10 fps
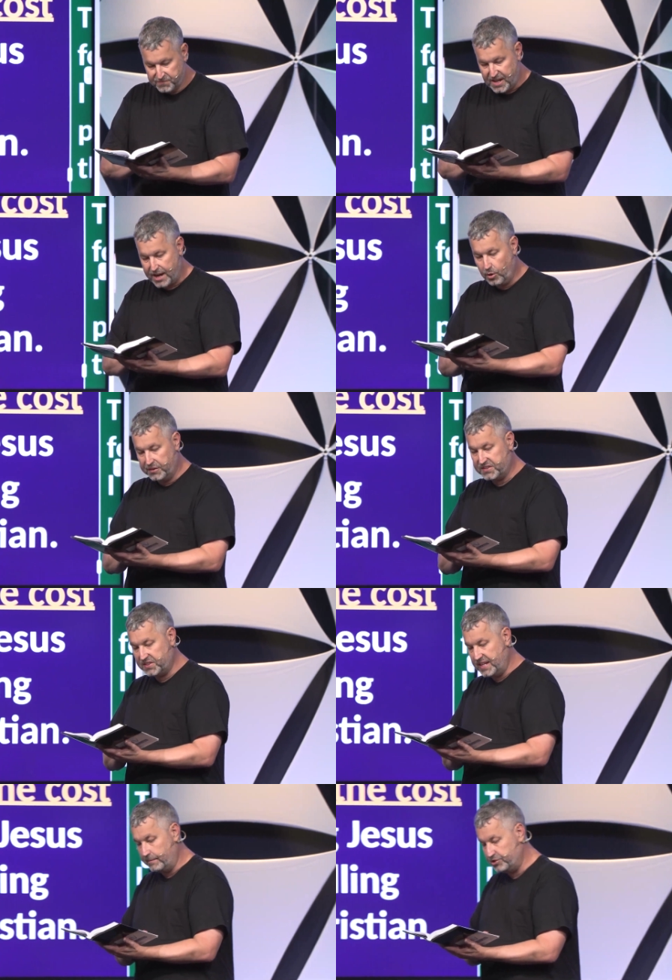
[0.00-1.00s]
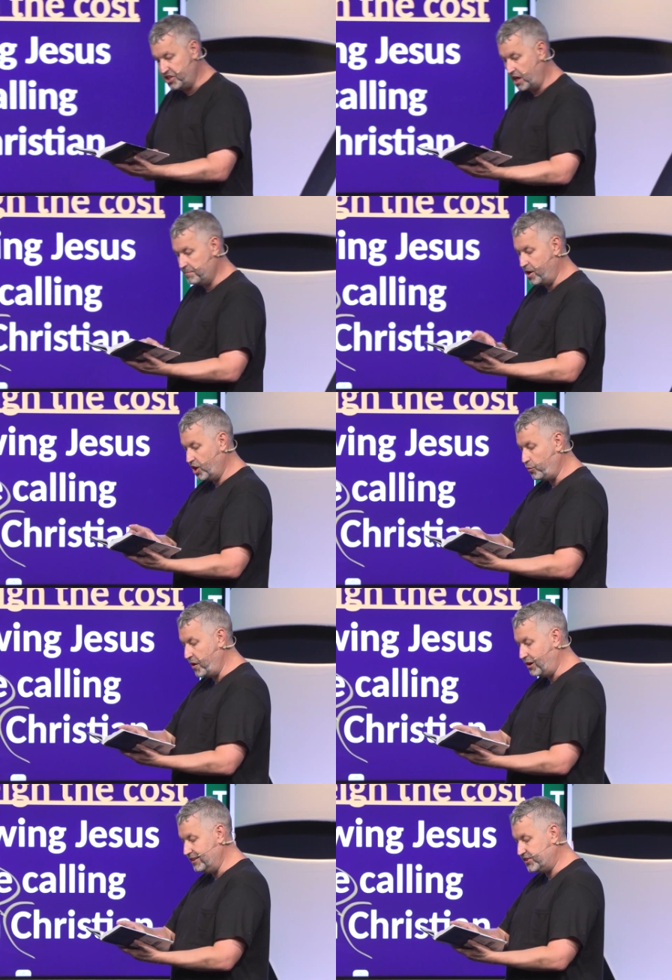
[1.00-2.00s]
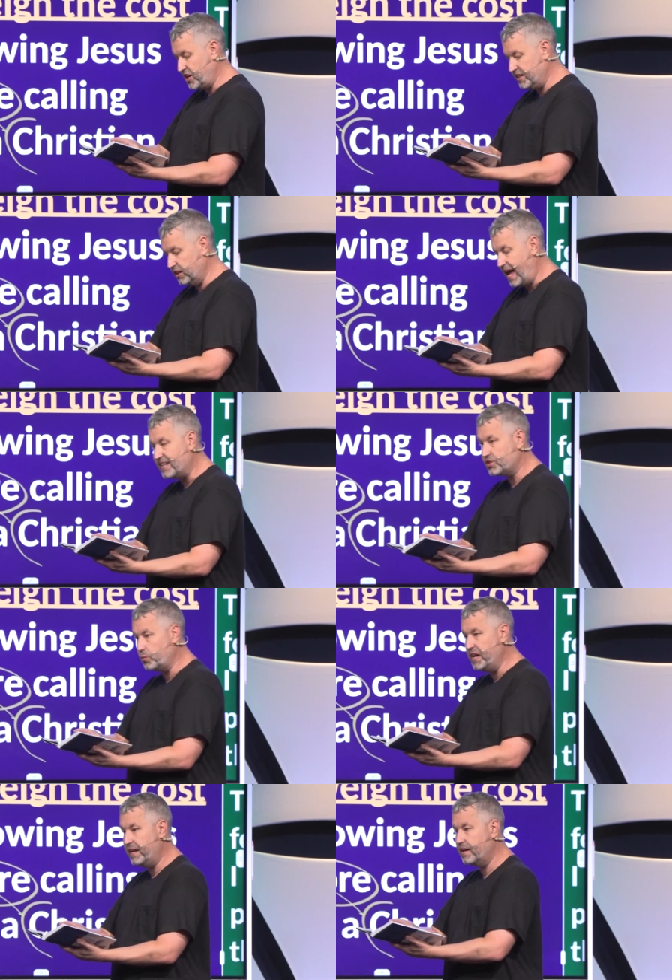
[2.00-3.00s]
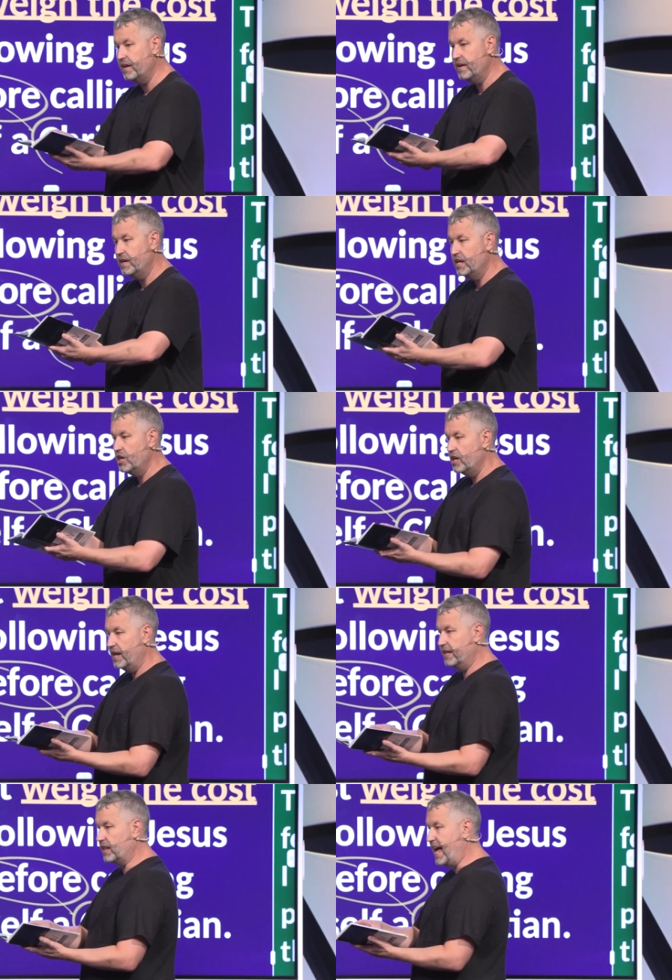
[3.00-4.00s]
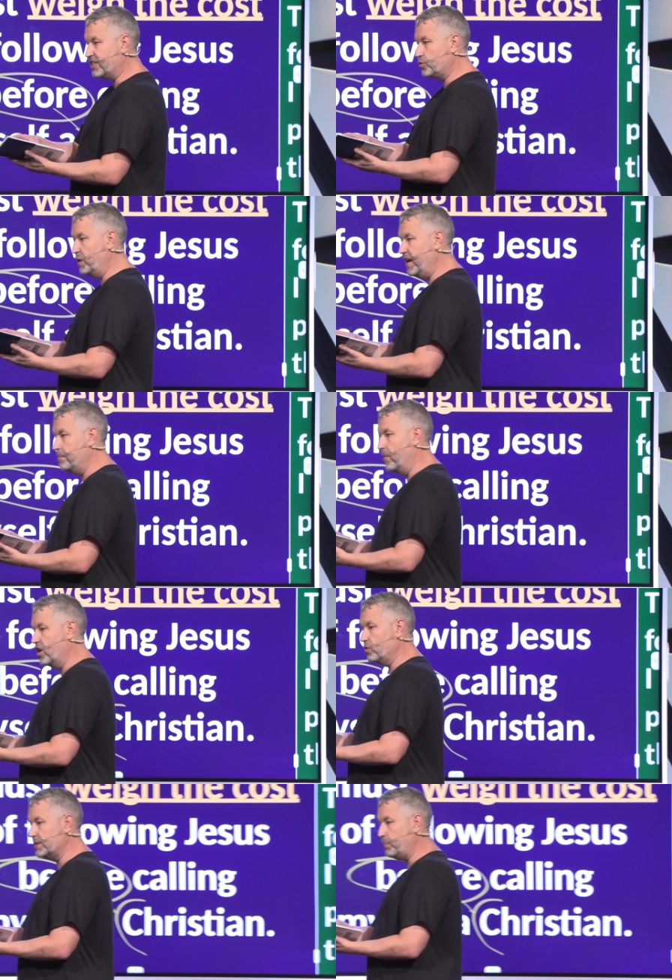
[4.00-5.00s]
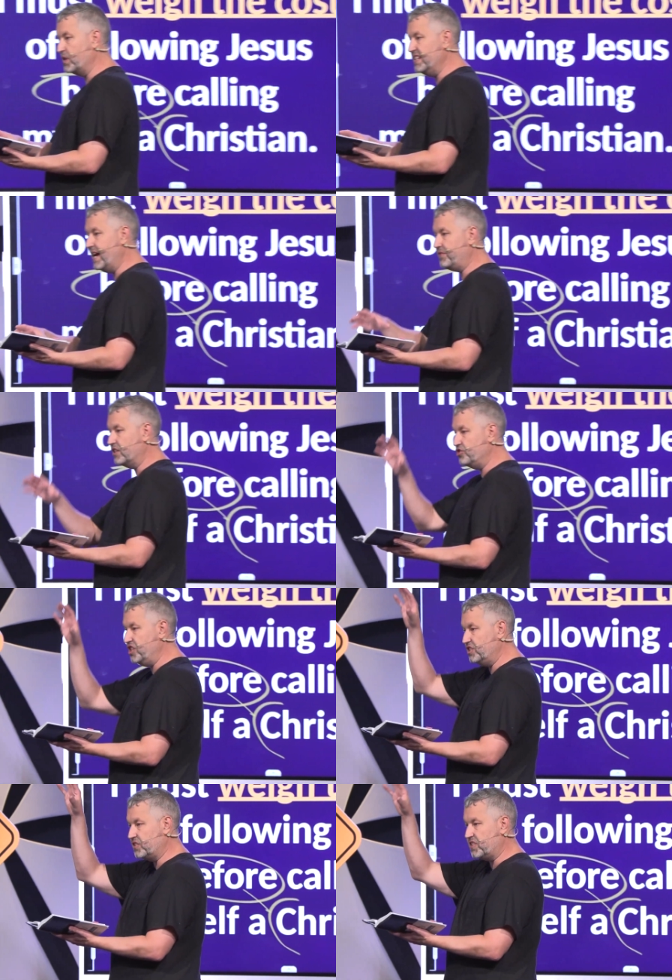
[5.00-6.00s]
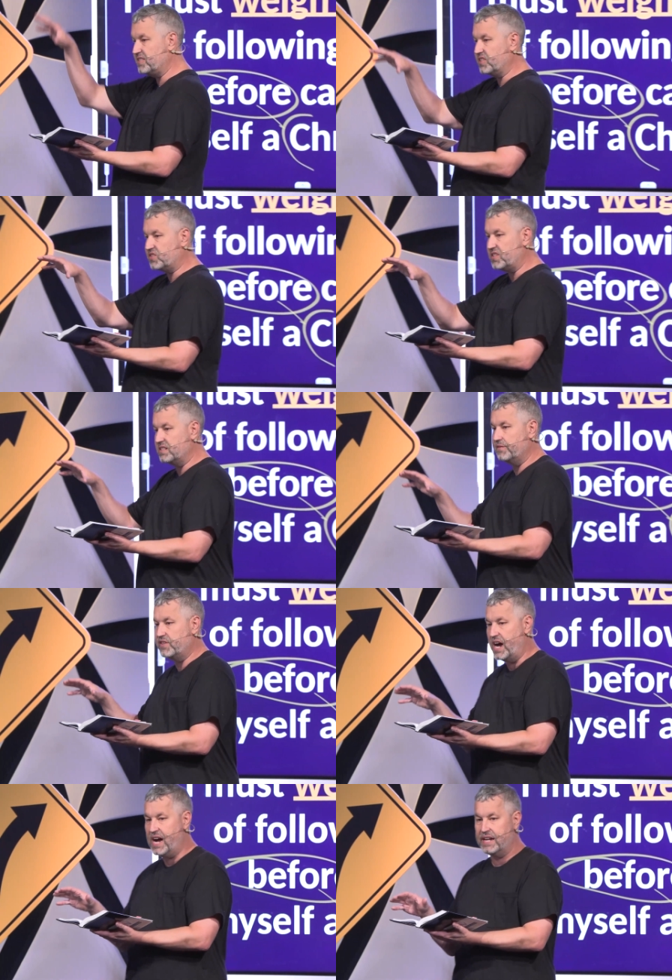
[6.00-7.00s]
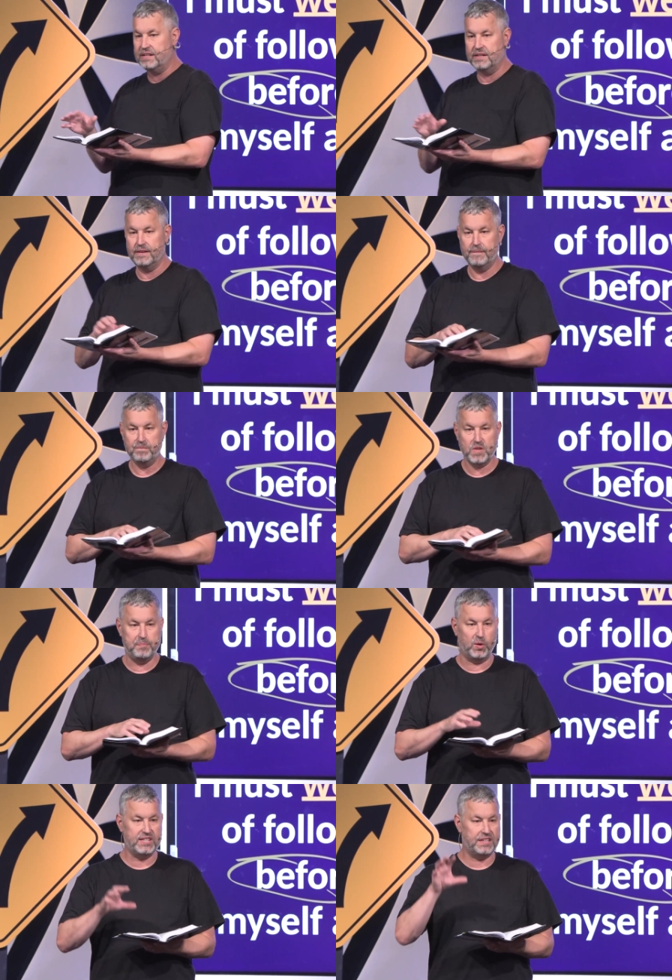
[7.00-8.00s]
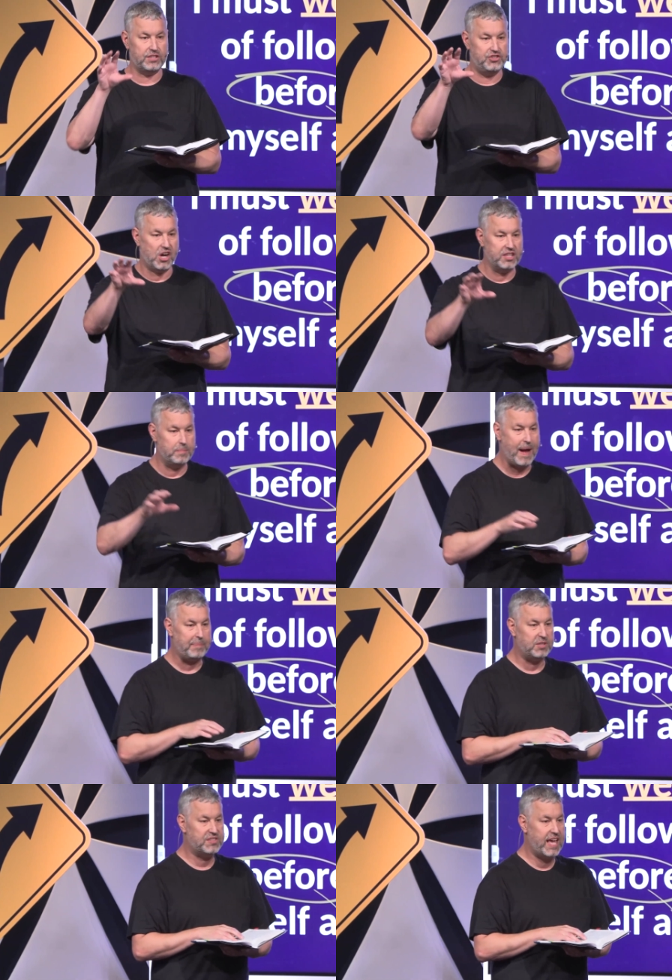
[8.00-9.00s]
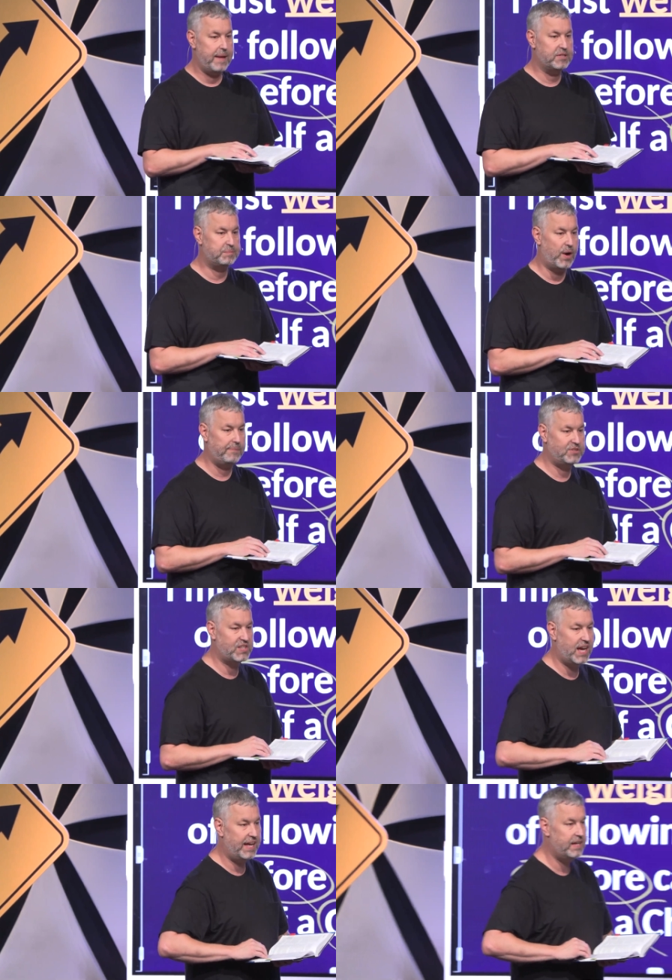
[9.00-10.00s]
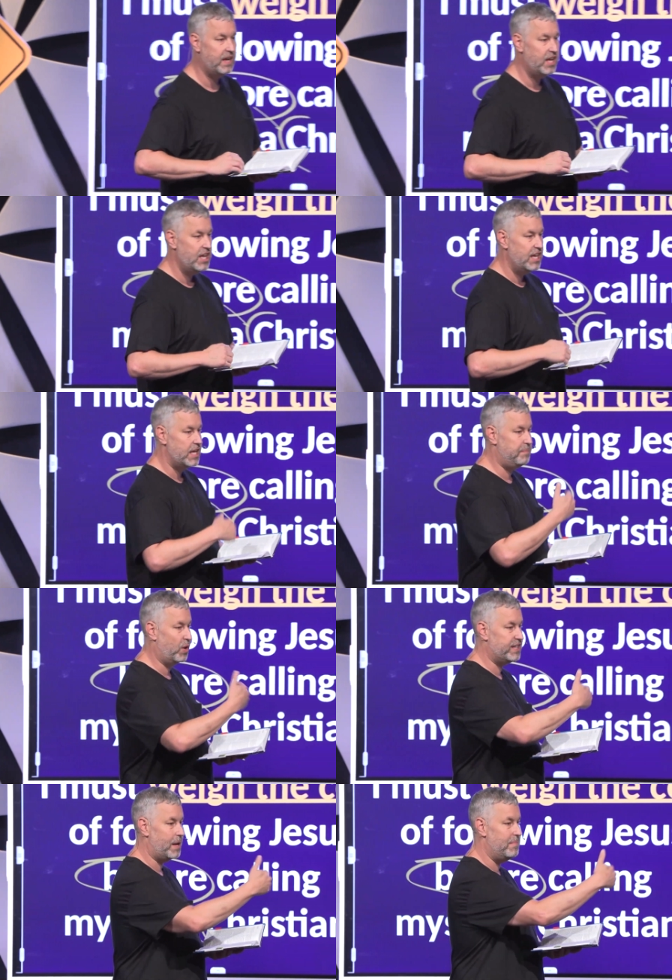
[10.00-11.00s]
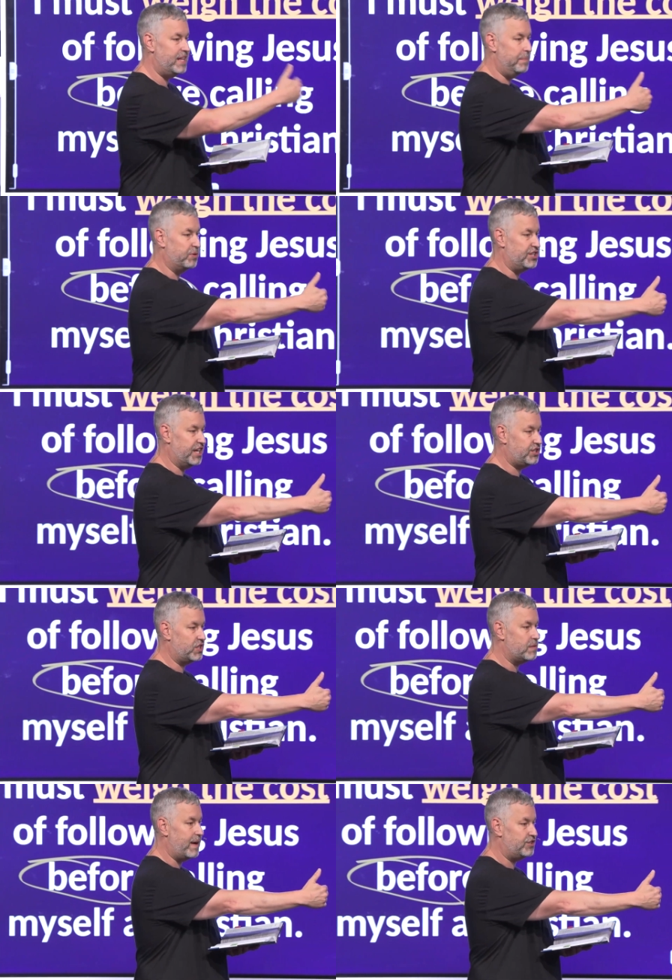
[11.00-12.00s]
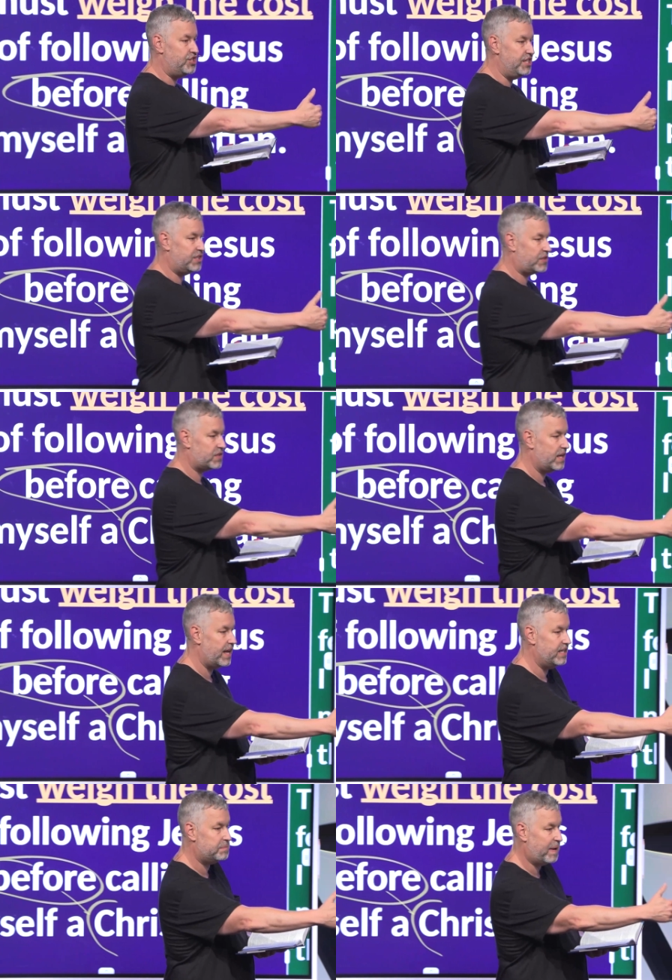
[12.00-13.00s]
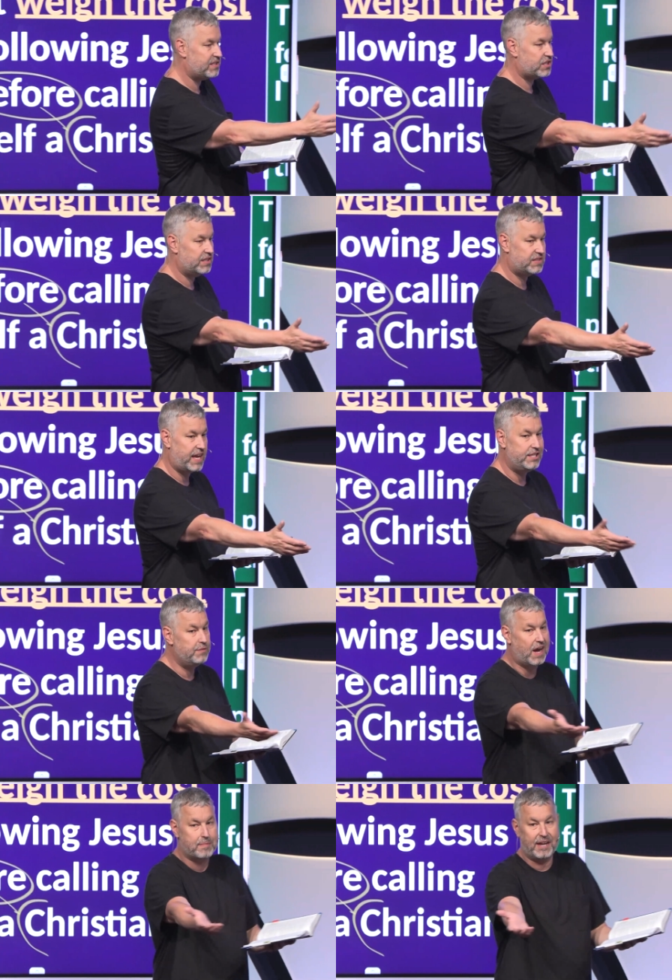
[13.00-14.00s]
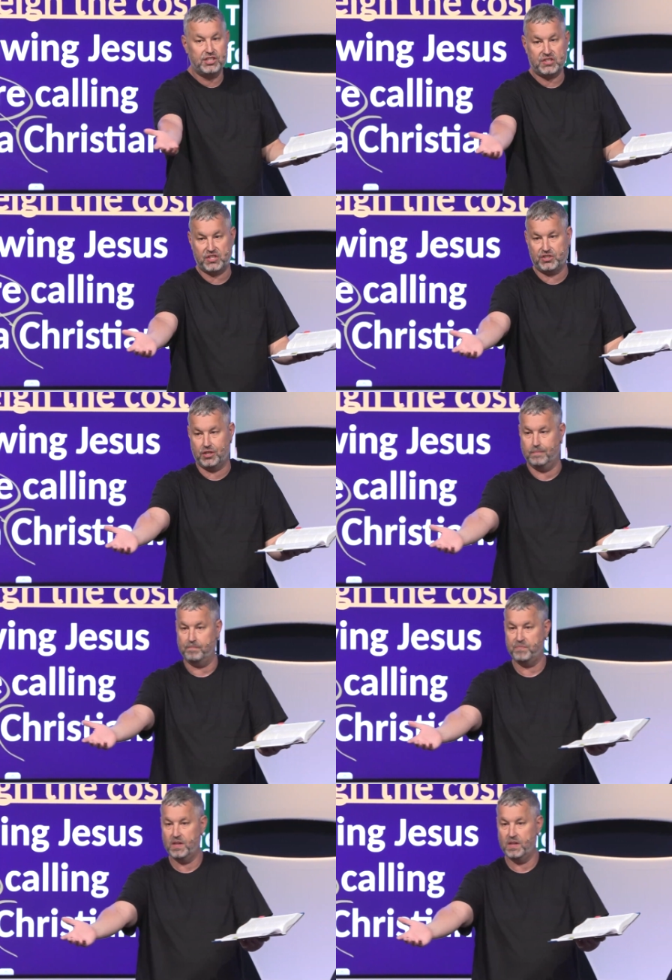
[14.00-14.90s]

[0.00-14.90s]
The guy who wrote this, his name's John Mark. We already studied last week. And last week, Mark was pointing out that Jesus is the Son of God pointed out that John the Baptist came as prophesied. He pointed out many predictions about Jesus, and he's basically saying, You've got to make a decision.